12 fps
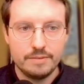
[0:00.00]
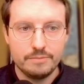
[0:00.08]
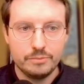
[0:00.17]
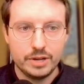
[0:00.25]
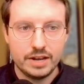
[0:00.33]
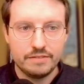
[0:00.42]

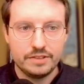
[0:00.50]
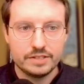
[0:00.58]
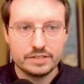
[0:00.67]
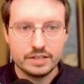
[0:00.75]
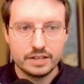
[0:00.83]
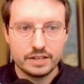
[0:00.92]
we have
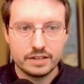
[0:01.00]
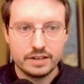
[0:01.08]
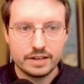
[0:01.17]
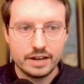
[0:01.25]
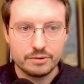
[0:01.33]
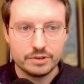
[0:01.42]
this like
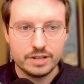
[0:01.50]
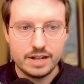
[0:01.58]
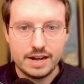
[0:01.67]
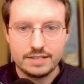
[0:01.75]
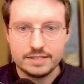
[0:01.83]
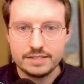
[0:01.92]
account
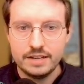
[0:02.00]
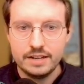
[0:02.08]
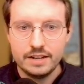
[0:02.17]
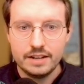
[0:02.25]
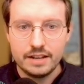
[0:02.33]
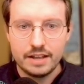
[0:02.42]
class,
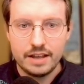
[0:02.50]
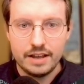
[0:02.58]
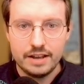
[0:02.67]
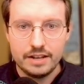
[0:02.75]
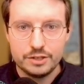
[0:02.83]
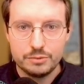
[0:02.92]

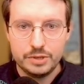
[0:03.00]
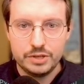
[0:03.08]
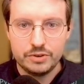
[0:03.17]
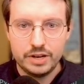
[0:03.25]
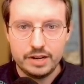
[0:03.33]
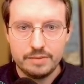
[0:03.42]
and we
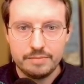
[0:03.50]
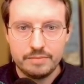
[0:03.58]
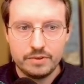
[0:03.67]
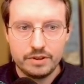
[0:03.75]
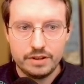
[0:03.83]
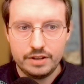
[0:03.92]
create it
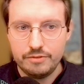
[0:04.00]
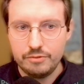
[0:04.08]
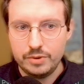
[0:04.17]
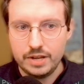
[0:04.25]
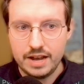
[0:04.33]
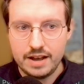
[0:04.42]
if
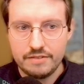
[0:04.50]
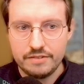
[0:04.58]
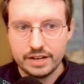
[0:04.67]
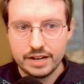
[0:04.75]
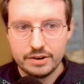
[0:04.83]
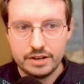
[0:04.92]
we have an
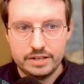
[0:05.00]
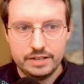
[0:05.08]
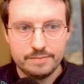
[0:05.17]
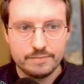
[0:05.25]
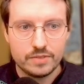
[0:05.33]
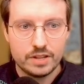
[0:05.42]
account
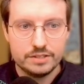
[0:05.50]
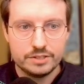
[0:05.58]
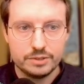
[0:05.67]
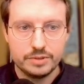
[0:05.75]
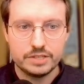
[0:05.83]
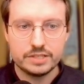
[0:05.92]
ID. And
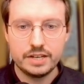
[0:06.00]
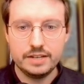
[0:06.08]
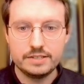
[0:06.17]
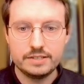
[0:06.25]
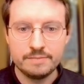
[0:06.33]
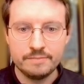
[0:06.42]
so in this
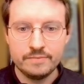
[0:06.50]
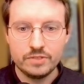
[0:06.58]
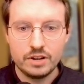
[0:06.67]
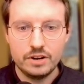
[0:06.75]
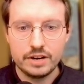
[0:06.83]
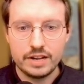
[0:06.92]
case,
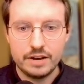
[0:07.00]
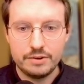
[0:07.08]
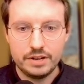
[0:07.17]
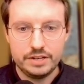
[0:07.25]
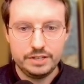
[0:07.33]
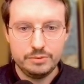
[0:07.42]
our account
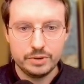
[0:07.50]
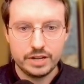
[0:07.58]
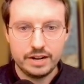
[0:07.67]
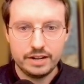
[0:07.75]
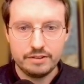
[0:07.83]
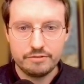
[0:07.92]
ID, we're
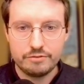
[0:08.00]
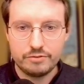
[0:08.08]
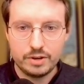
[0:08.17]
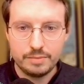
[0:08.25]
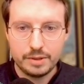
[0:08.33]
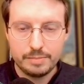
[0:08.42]
getting it
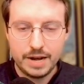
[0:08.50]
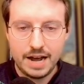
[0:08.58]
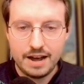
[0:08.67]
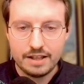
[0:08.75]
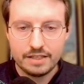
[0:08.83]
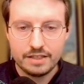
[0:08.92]
from the
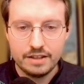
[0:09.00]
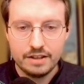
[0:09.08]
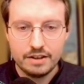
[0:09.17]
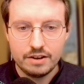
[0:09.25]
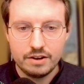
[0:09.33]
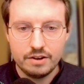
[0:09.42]
path
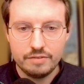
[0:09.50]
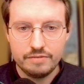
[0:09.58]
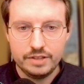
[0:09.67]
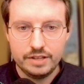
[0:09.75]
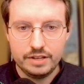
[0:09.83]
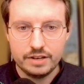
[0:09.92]
of
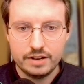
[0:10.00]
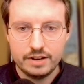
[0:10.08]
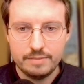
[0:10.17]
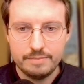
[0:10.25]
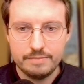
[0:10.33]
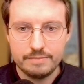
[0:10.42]
the
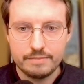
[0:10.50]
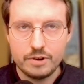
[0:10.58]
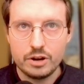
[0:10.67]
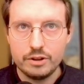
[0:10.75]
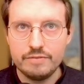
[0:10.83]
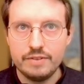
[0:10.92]

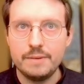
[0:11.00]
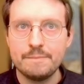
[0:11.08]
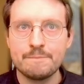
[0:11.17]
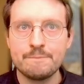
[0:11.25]
audio file.